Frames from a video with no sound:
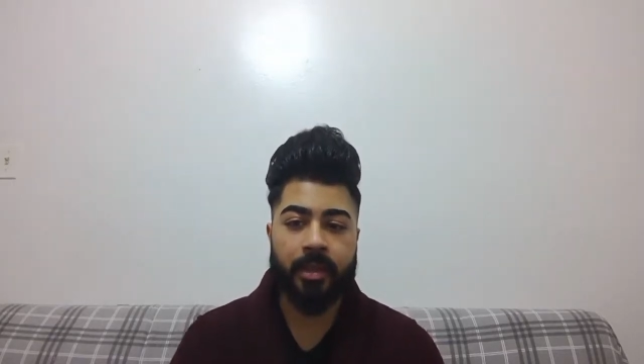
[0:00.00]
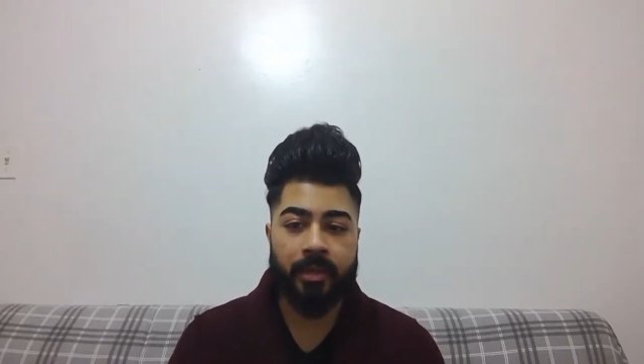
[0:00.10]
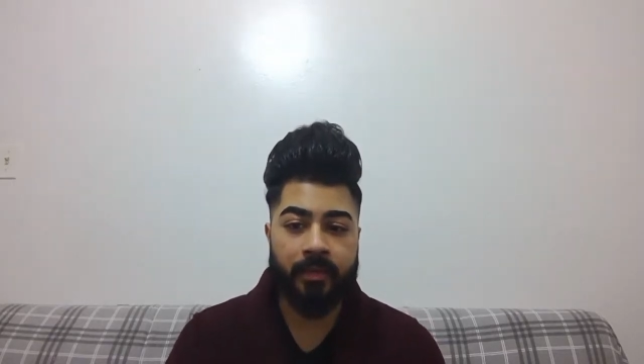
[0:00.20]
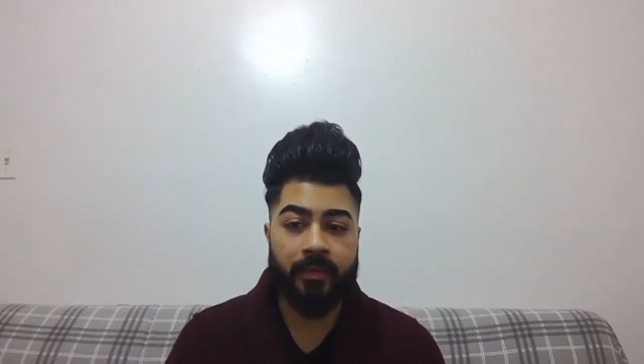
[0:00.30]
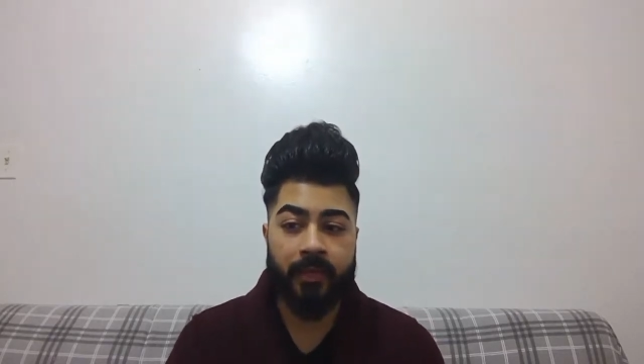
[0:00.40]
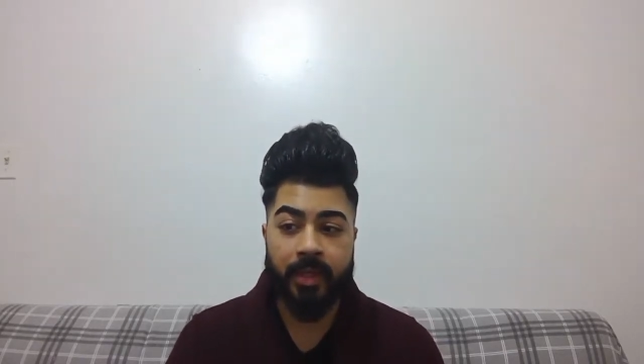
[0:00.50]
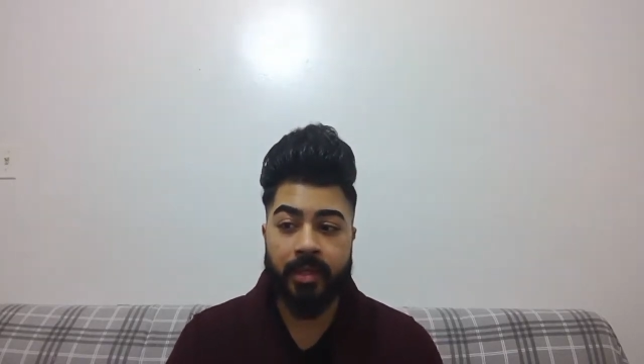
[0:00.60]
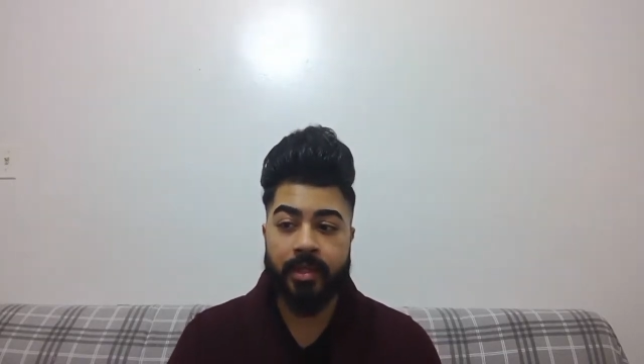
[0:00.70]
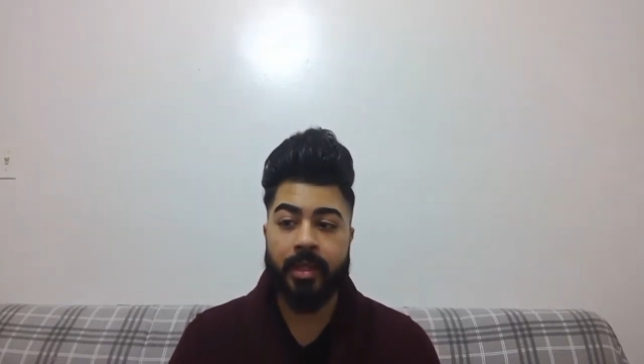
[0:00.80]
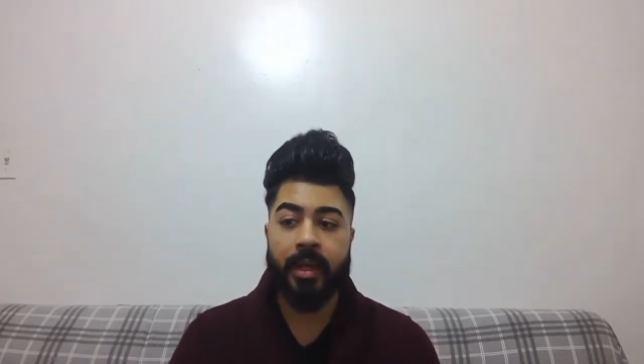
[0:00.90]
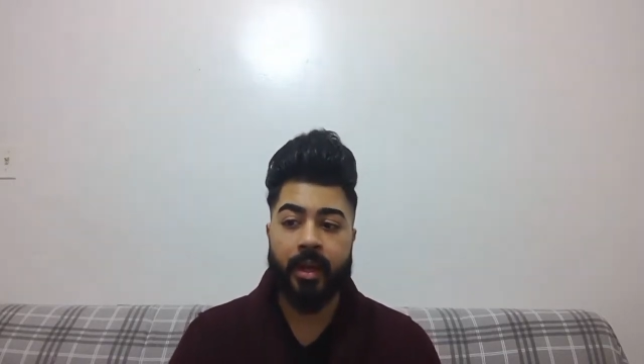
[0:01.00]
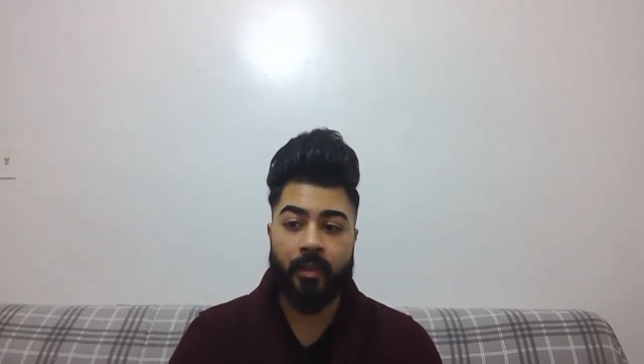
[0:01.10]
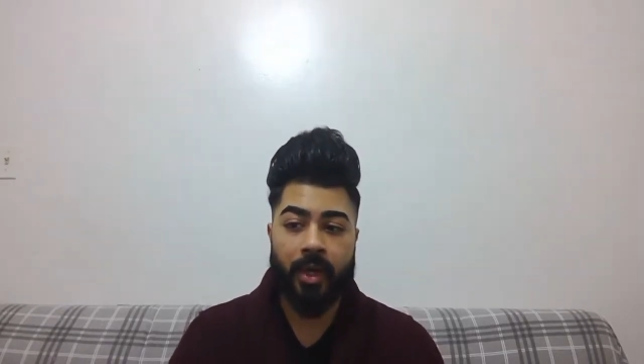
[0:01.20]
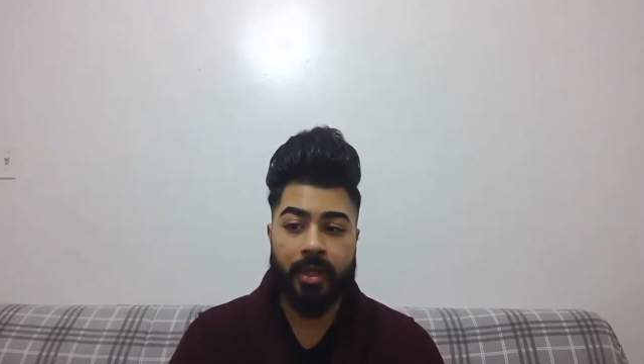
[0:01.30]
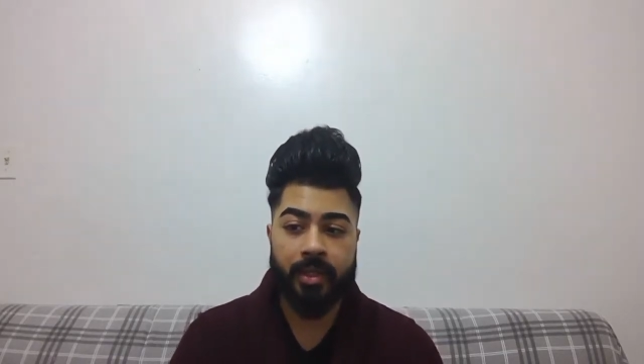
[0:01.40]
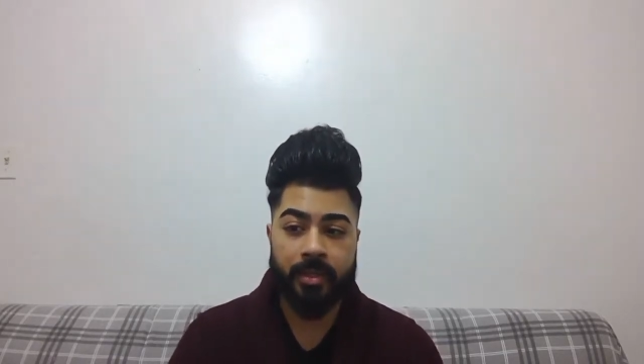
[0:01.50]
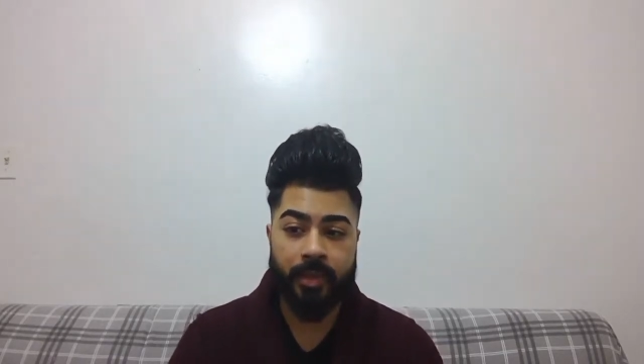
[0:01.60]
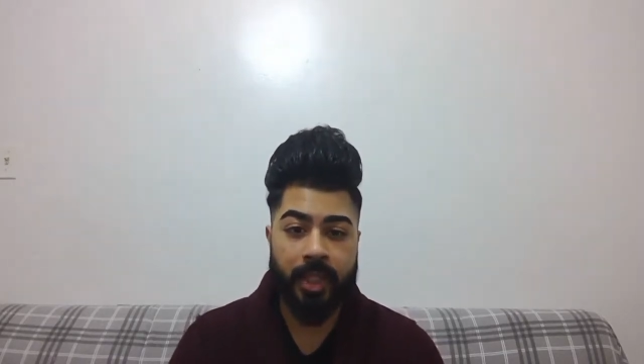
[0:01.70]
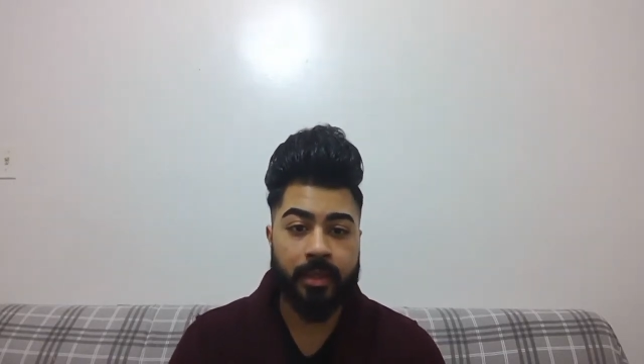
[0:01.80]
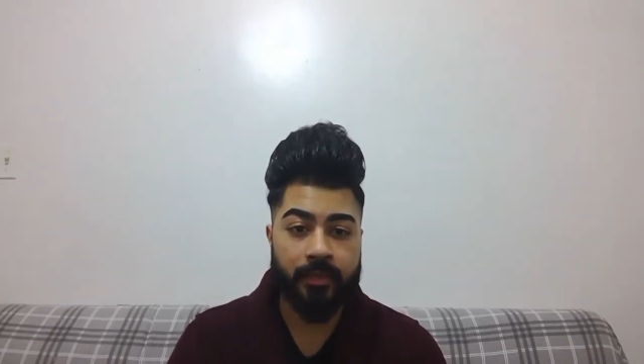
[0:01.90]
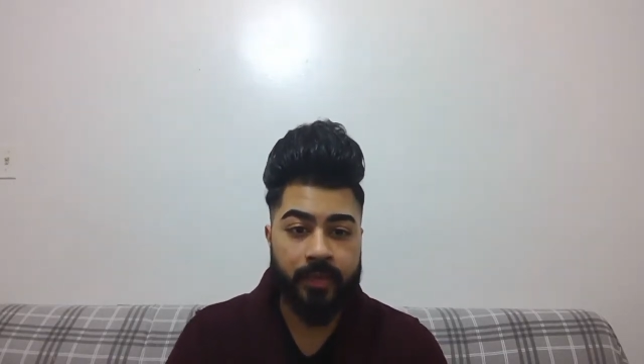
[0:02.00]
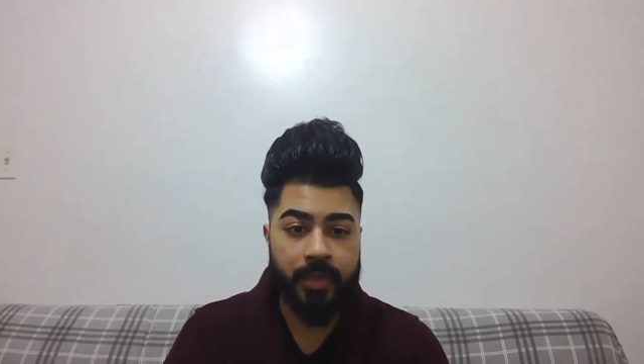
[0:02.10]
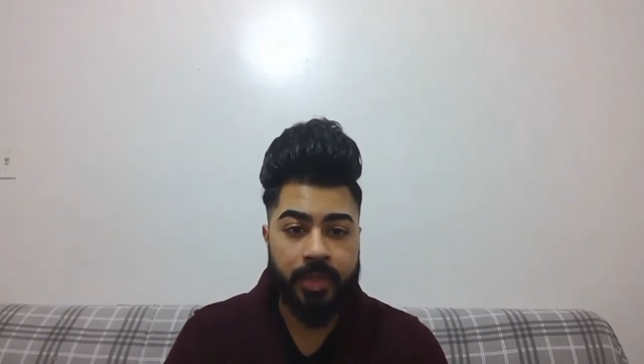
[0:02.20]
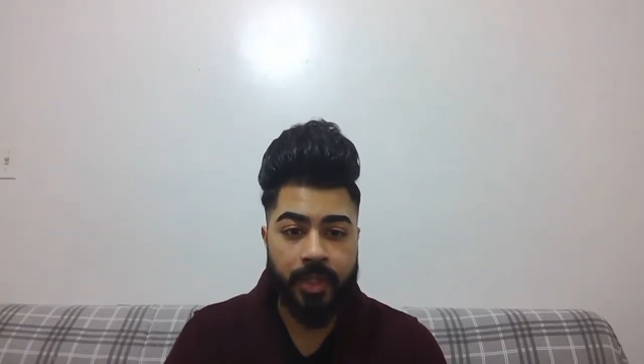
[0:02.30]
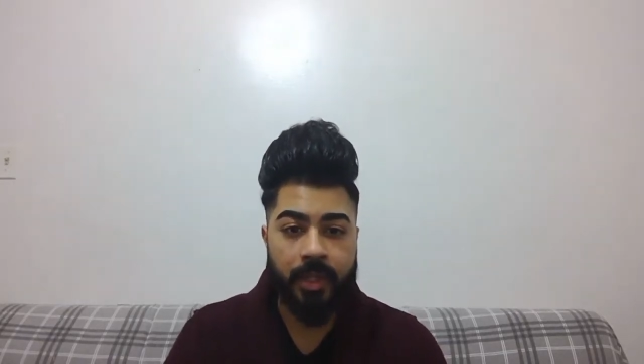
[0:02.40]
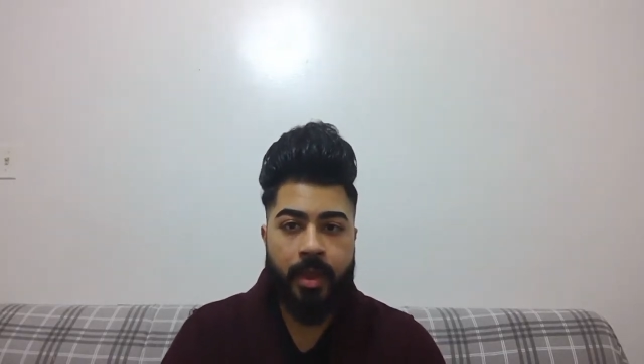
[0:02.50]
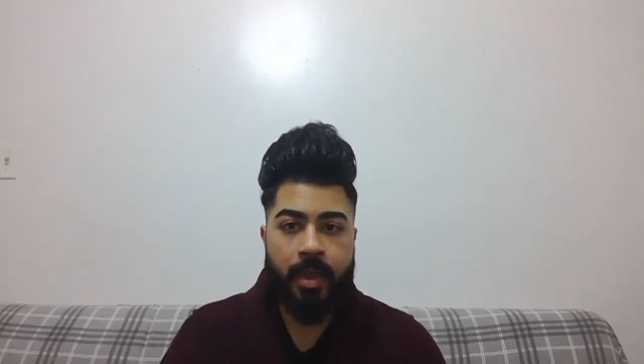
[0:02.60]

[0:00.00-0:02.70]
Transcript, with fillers: the field that I wanted to be in in the future,